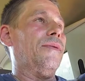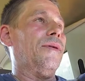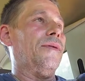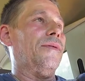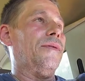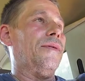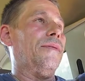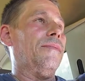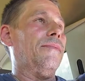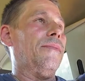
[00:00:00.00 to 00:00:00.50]

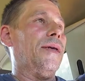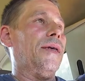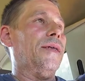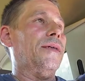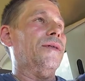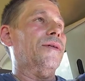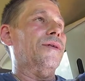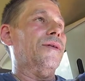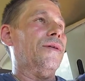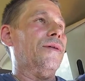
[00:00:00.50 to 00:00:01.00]
boat, and make
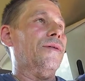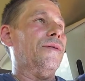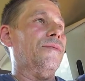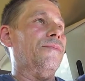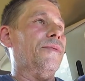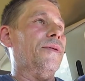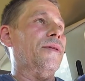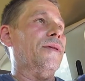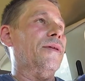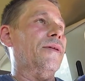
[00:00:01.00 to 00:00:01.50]
your
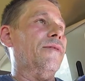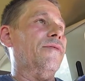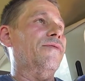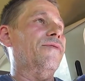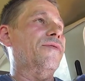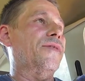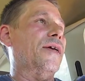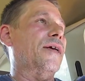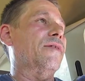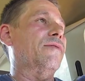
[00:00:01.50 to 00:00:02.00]
stupid little
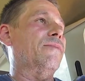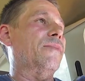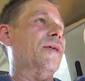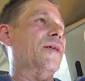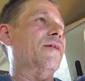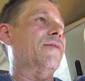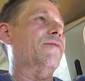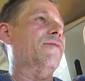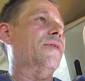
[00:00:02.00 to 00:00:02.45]
five minute